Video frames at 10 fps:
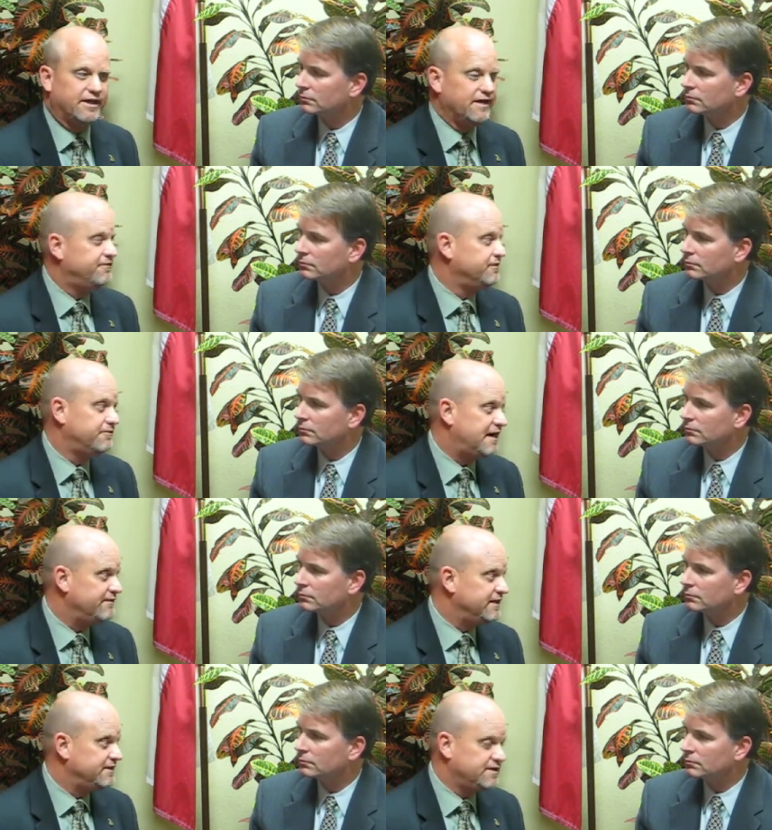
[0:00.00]
Speaker 1: FM
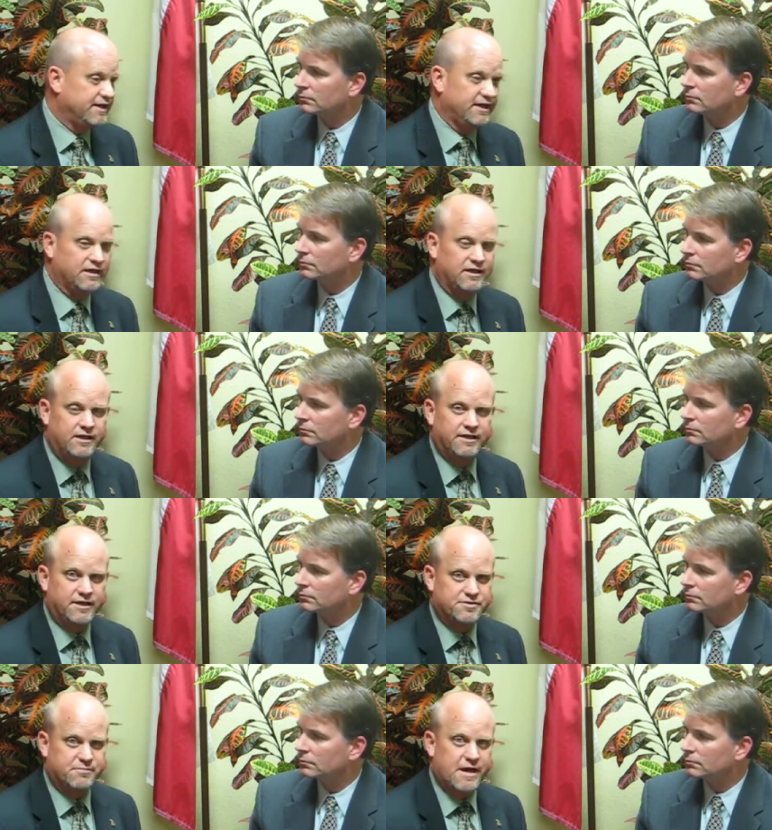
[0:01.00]
518. It
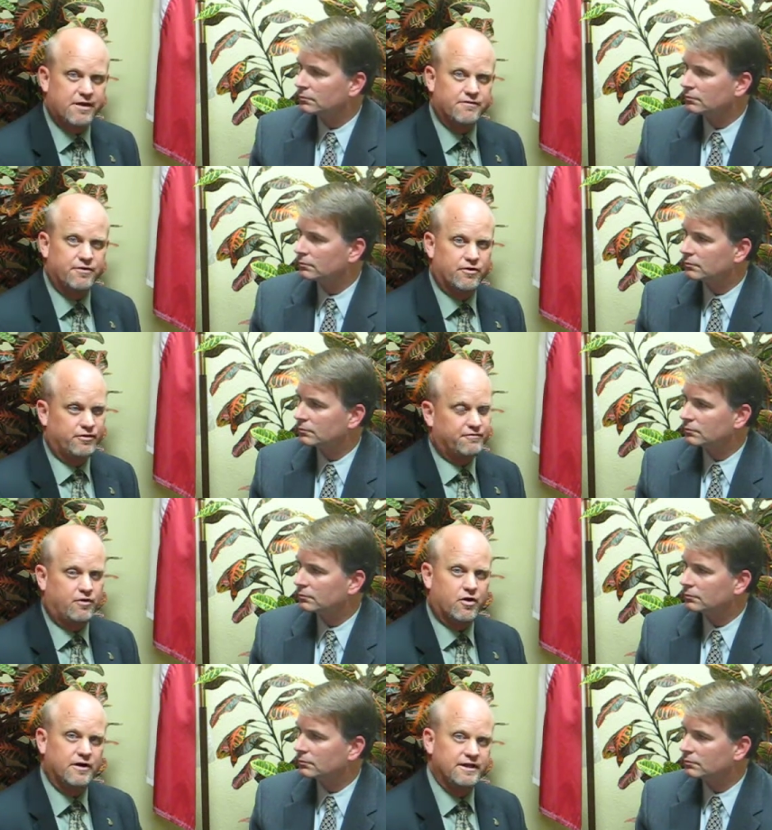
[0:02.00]
doesn't matter if you're on the
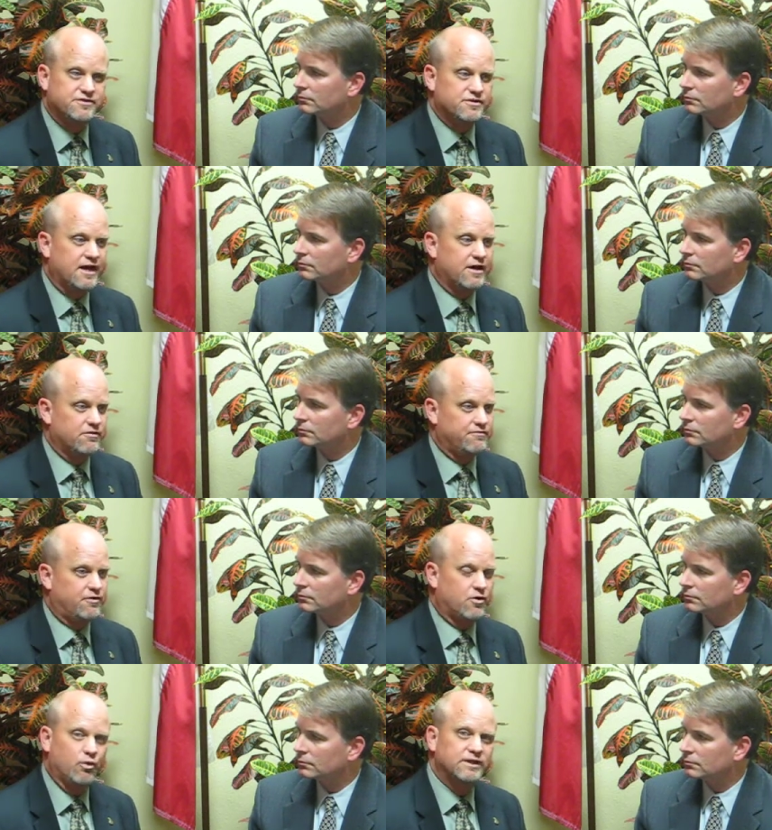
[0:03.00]
far east side or the far
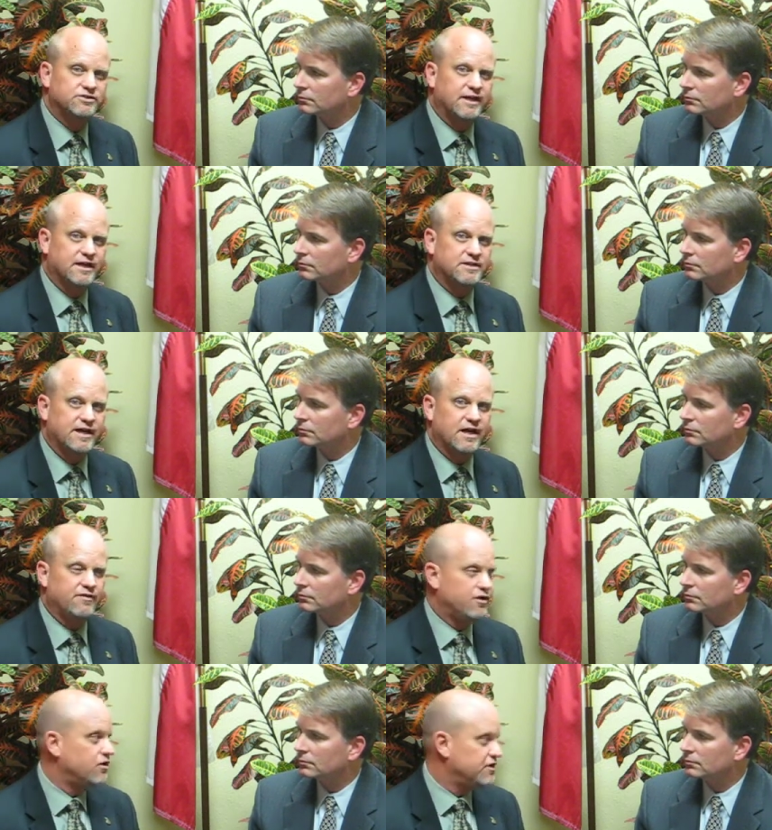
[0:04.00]
west side of town,
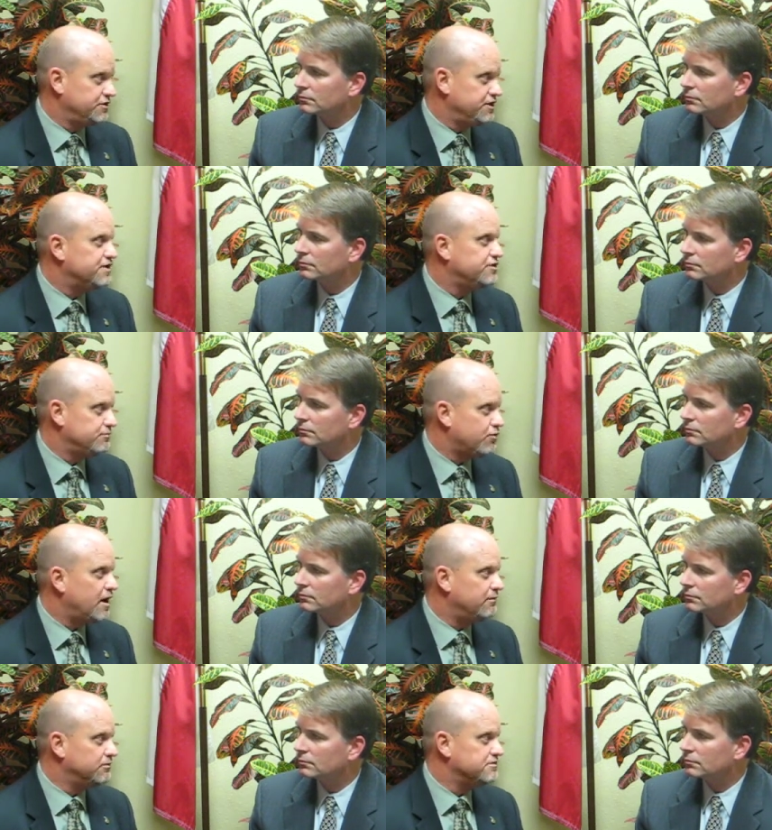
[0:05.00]
there are congestion
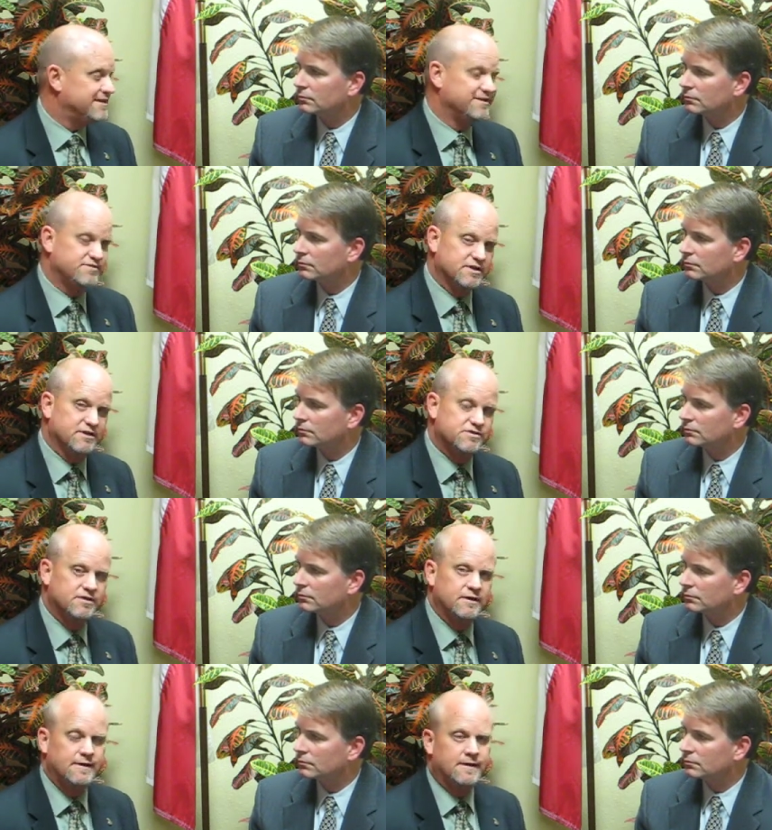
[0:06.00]
problems that exist.
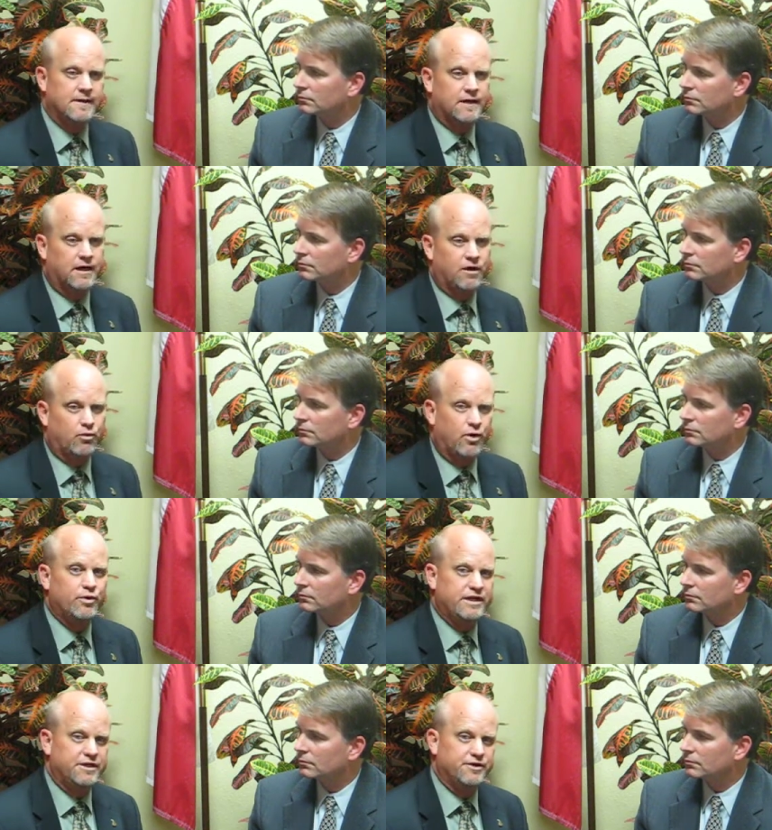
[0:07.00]
Uh, what we
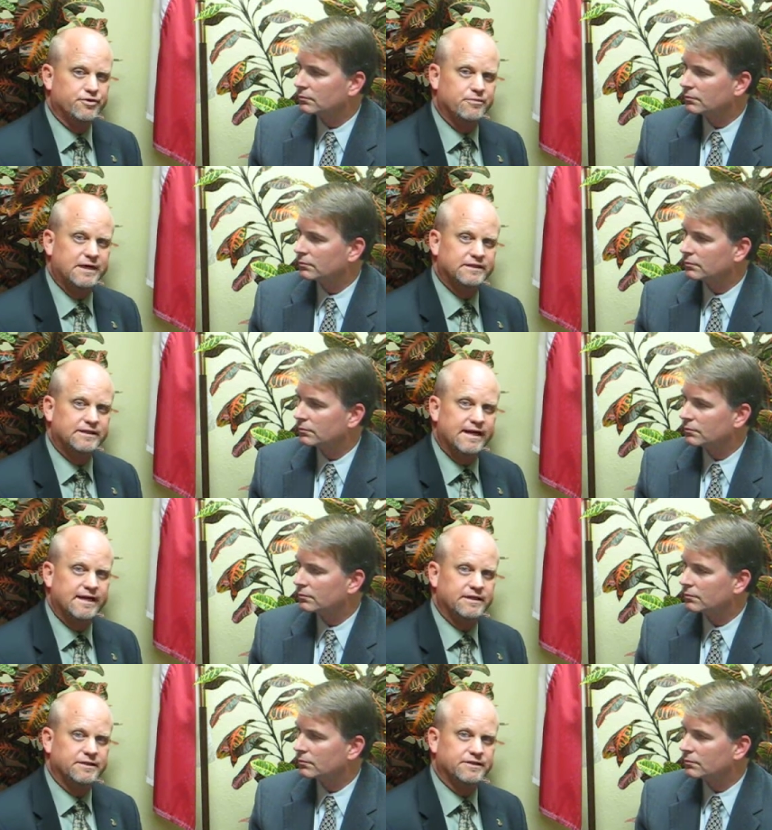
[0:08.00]
need to do about that
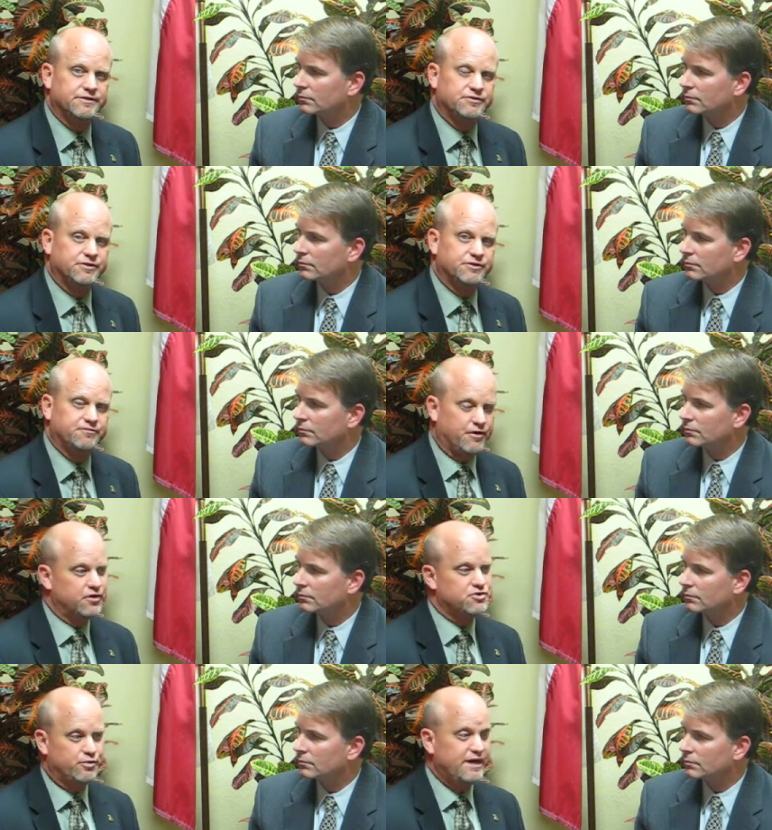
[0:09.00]
is, is
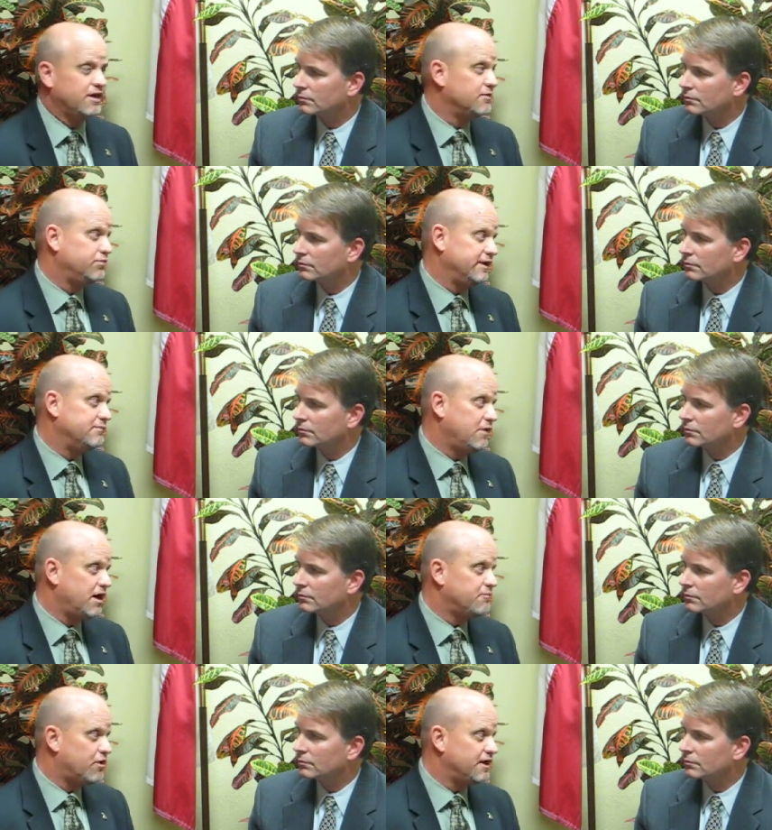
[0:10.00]
first, we need to complete bond
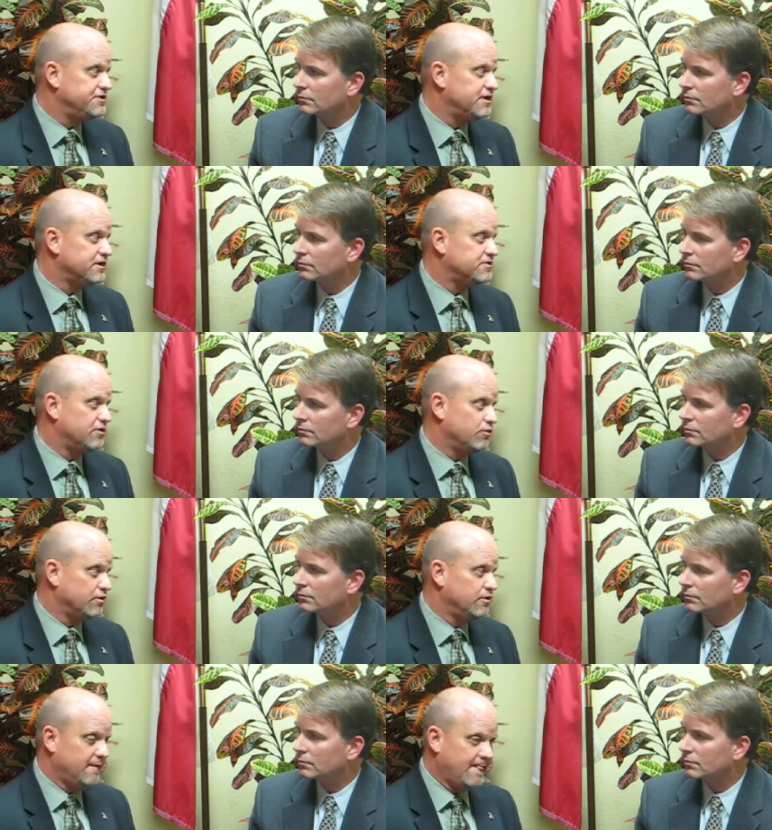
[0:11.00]
projects that were
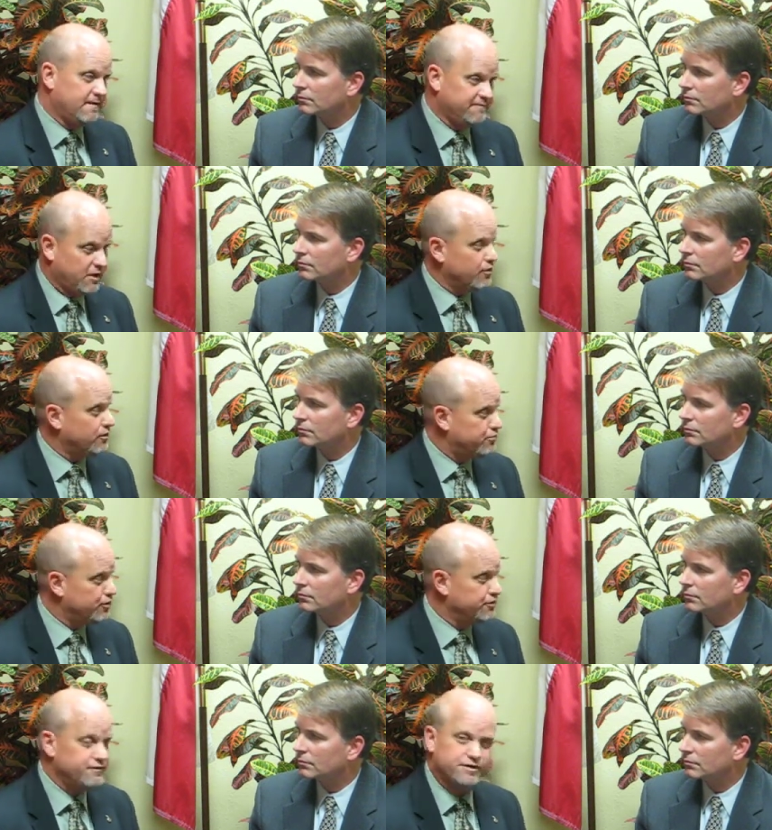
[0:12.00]
voter
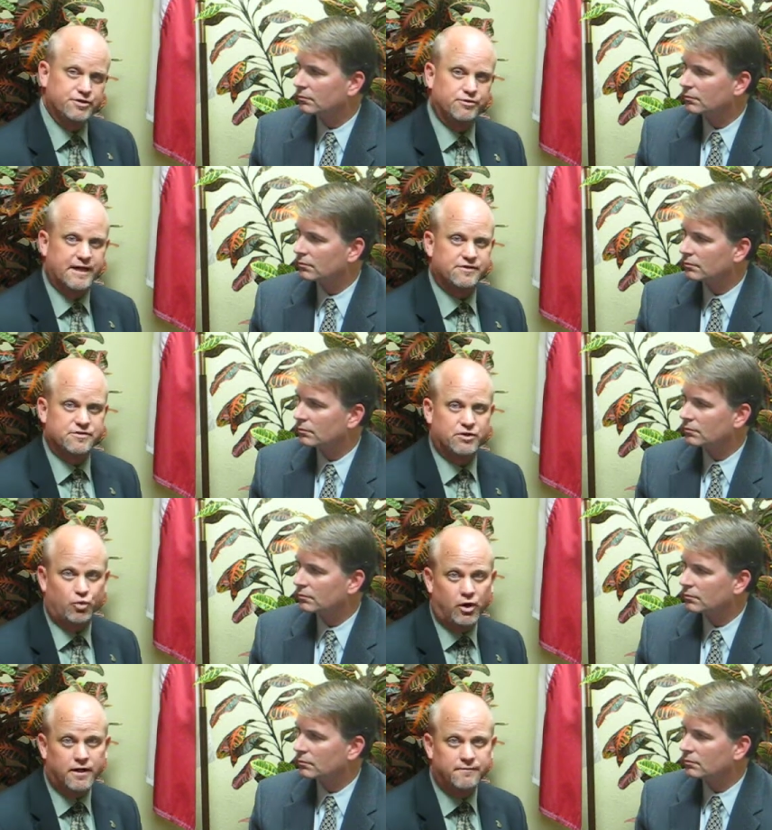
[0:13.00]
approved in
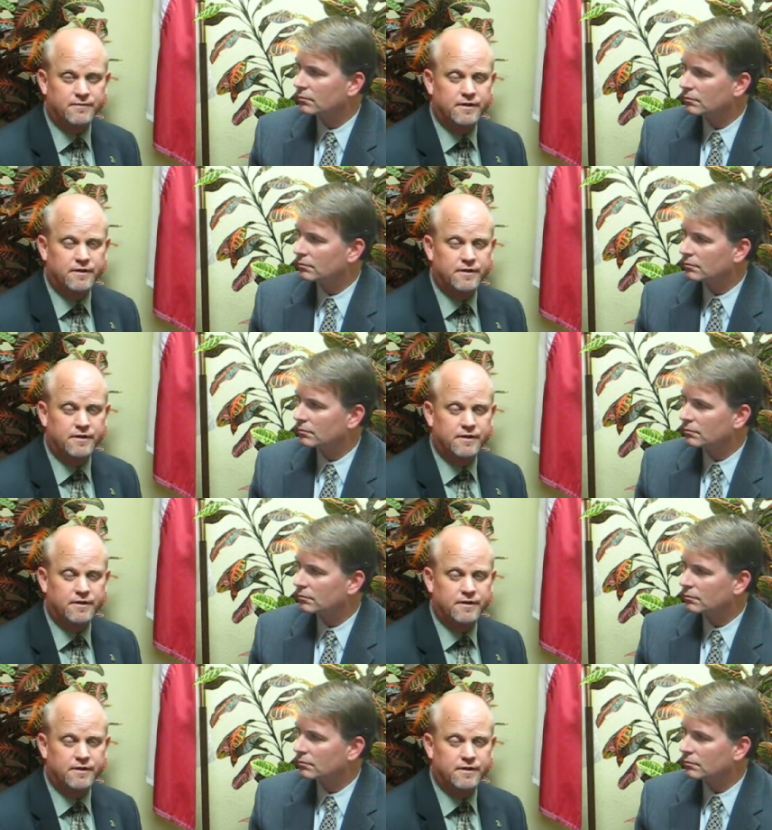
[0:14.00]
2001,